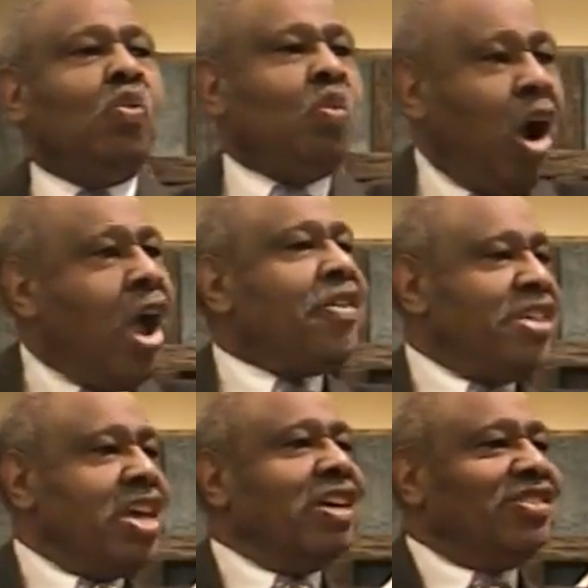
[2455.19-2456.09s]

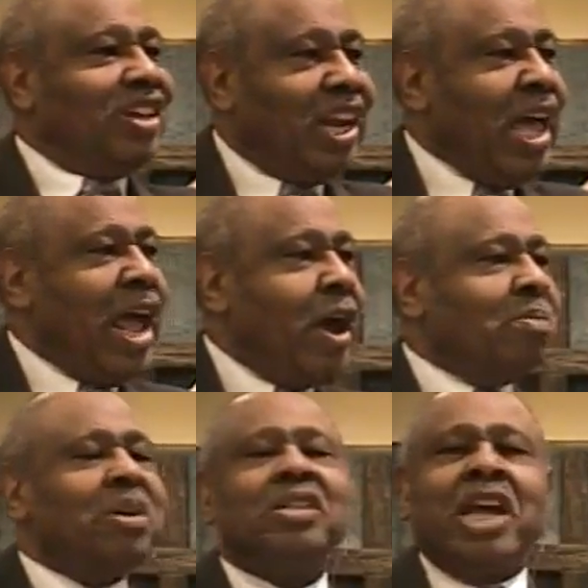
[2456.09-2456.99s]
Worthy is the
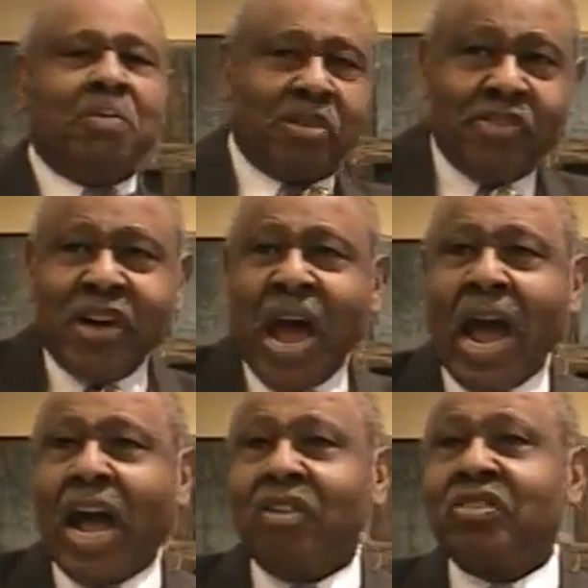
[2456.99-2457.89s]
Lamb, chapter
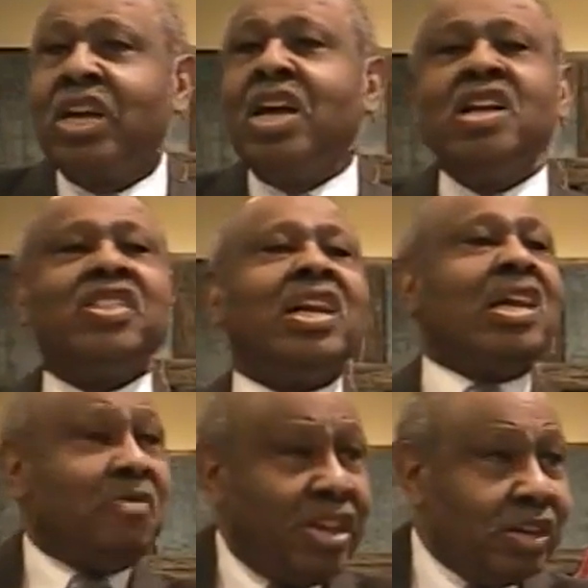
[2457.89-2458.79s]
5. The
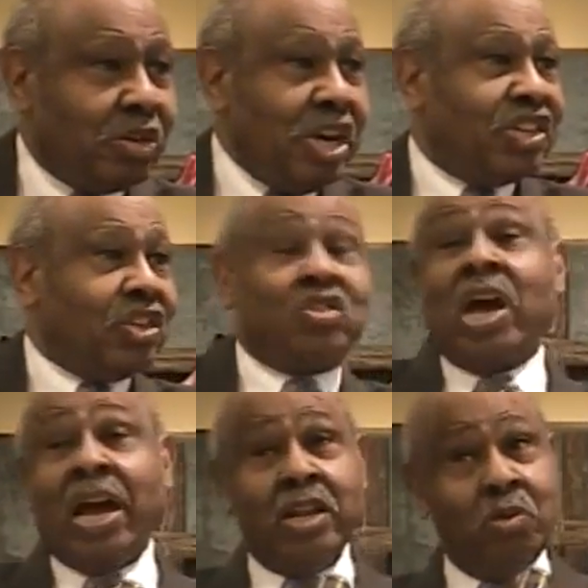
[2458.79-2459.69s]
living creatures,
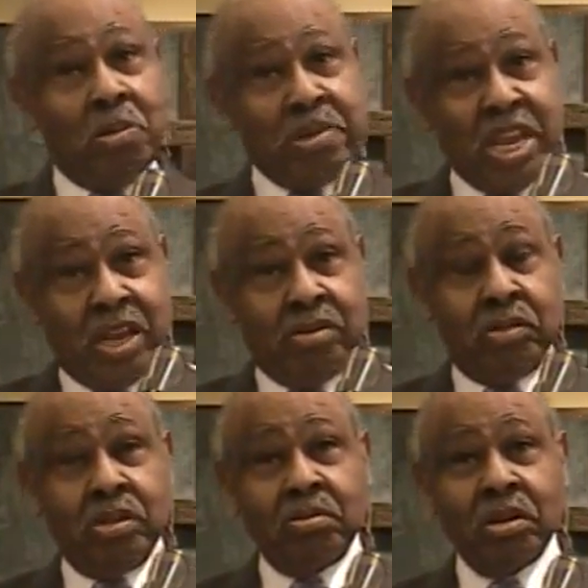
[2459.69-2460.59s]
not human beings.